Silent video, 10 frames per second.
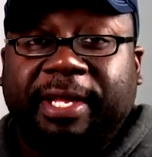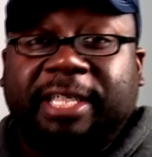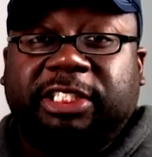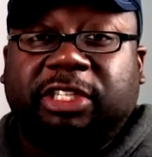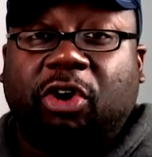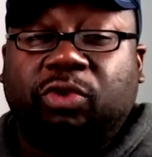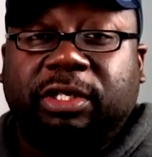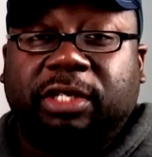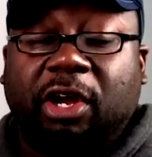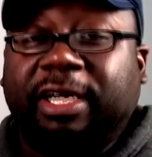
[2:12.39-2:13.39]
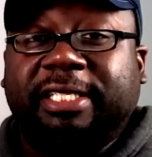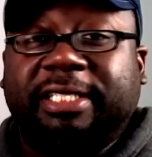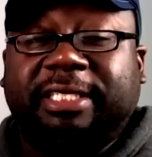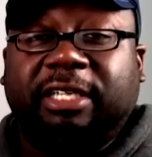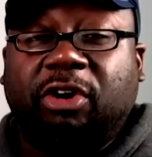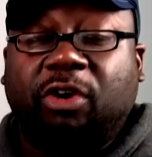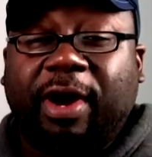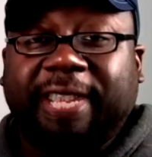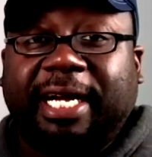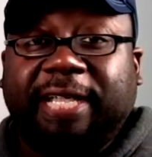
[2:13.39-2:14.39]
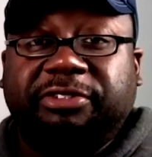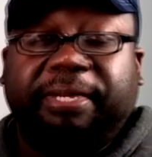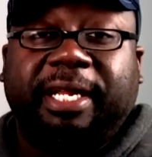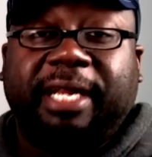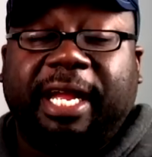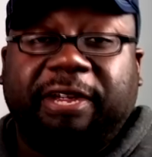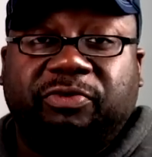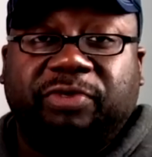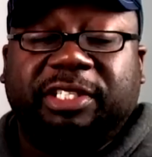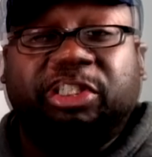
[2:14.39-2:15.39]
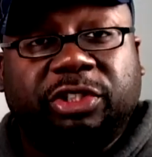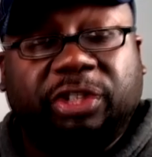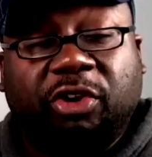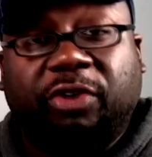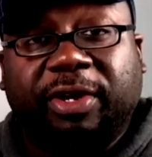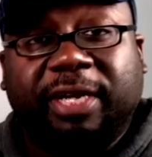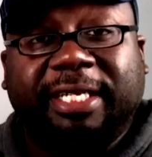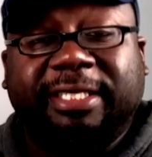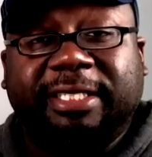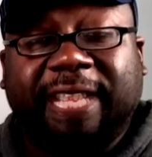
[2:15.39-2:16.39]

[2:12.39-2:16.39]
So don't hesitate to go outside your immediate area when searching on Craigslist.